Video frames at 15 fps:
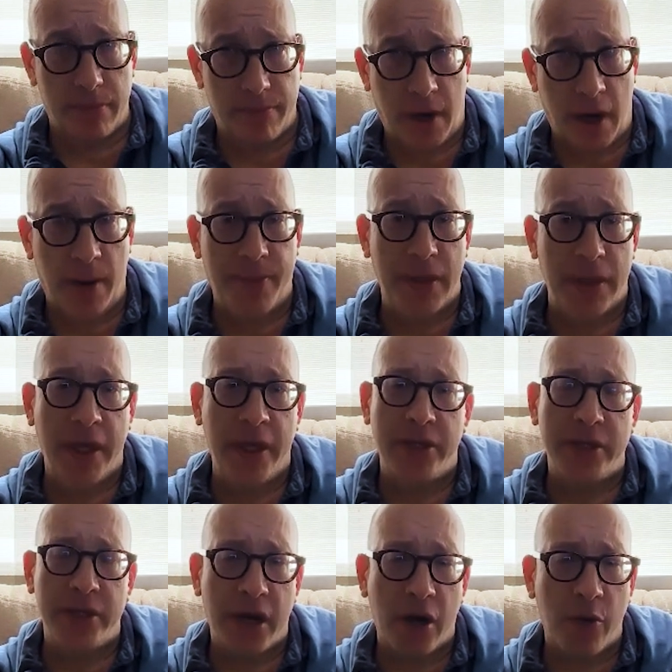
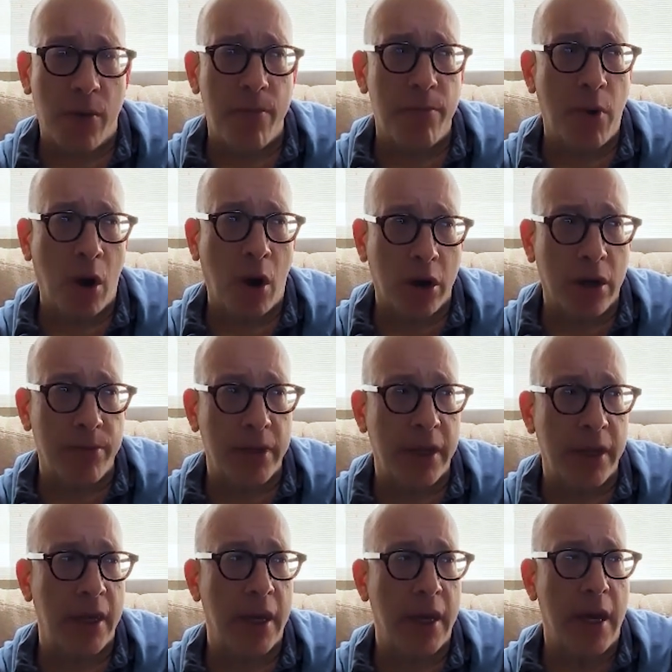populations that are
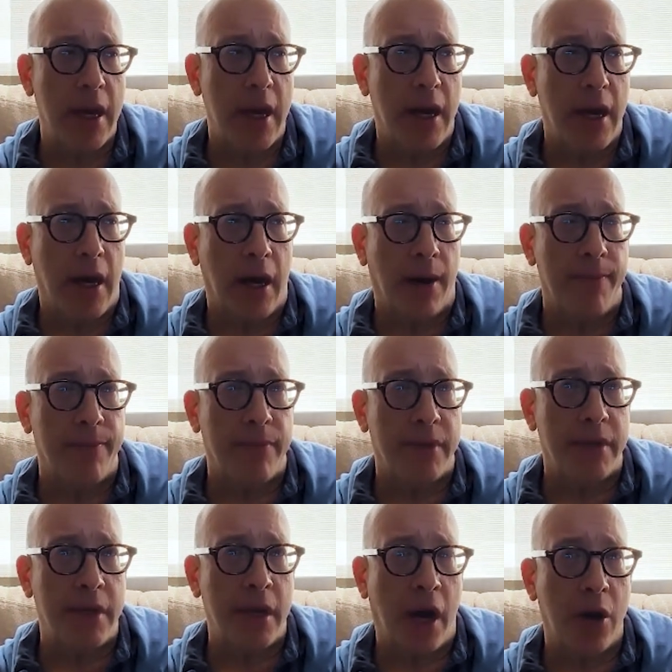remarkably
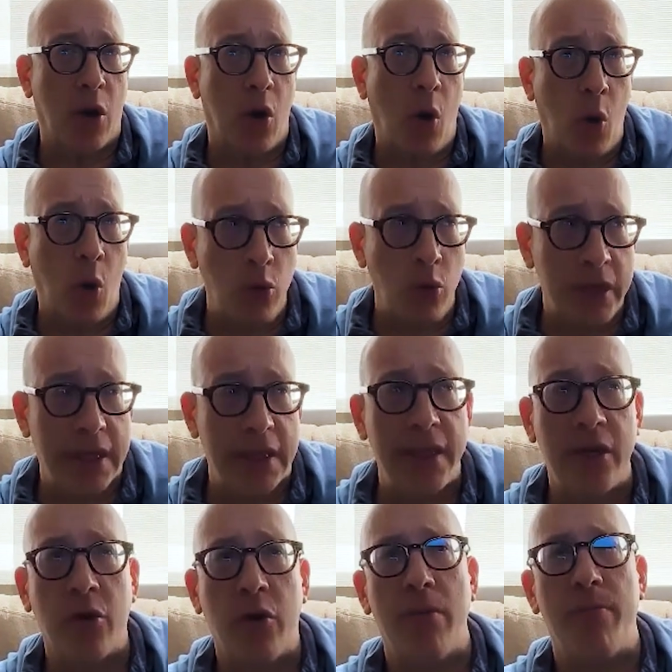not only
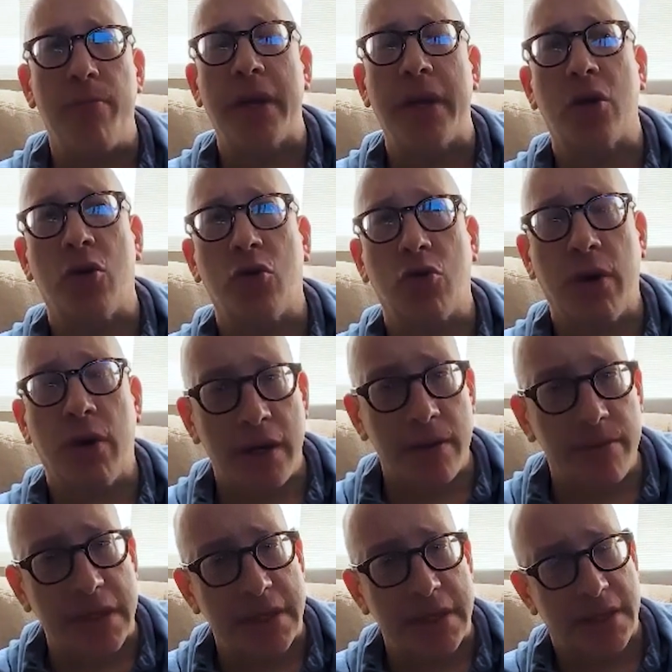literate, but
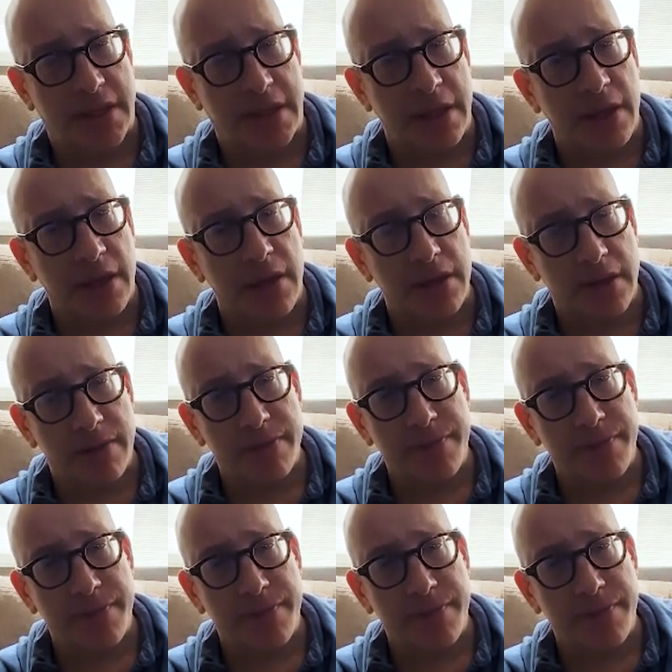incredibly skilled.